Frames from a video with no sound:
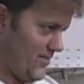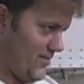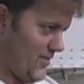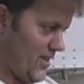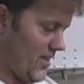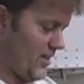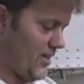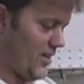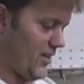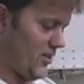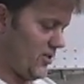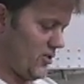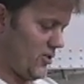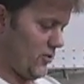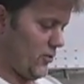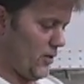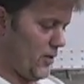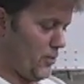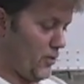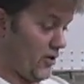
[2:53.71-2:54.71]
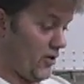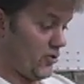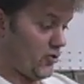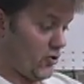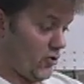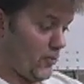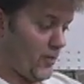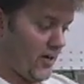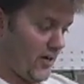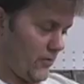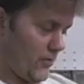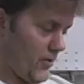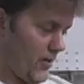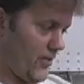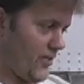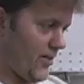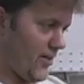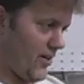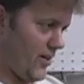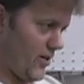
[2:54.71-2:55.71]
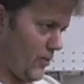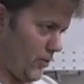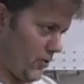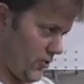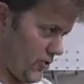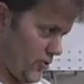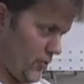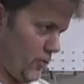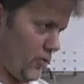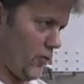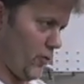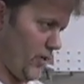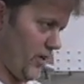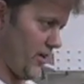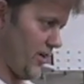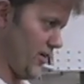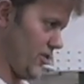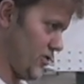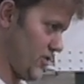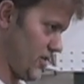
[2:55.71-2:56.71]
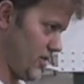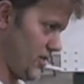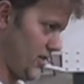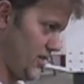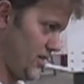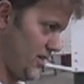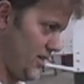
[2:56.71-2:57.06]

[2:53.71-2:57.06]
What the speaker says: And then so we put our turbine right there where there's more wind energy.